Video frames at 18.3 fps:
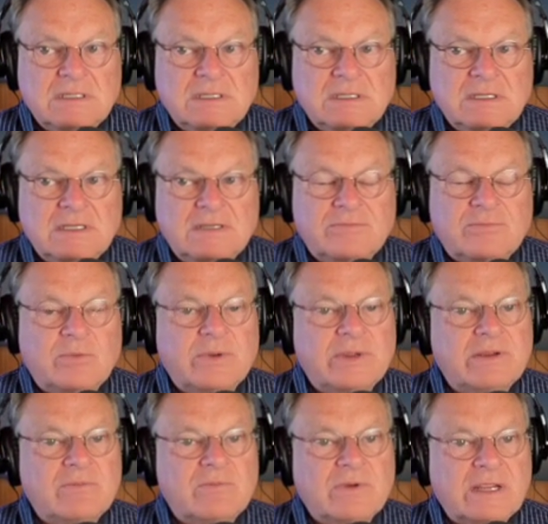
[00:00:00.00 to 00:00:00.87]
if
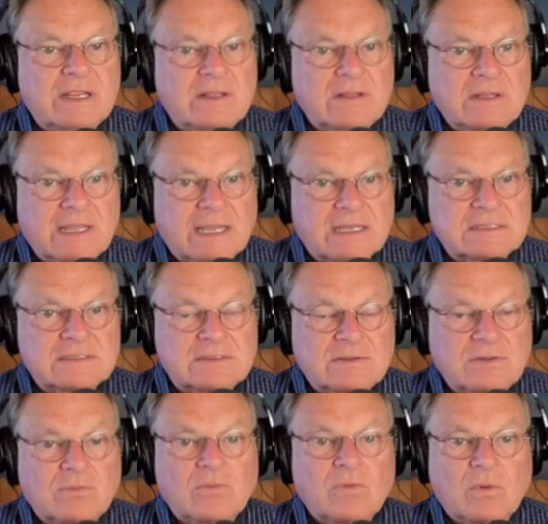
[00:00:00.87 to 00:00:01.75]
we re-elect
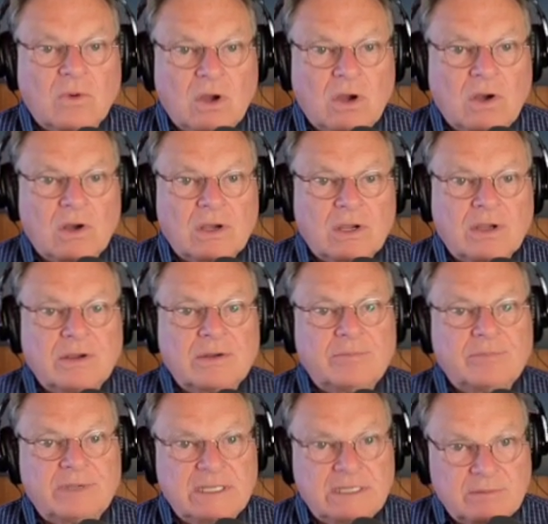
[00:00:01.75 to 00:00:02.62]
the wrong
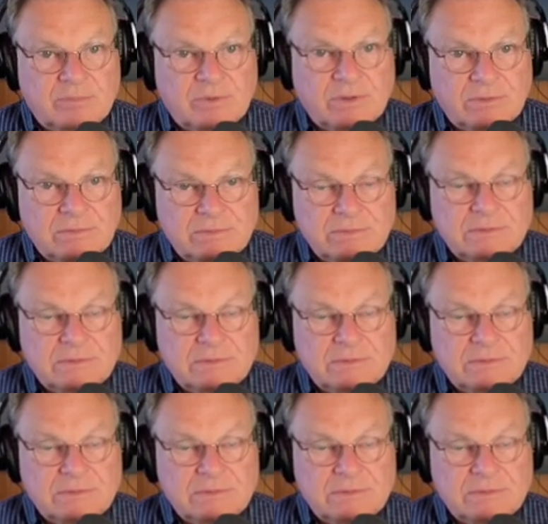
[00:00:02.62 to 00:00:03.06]
people.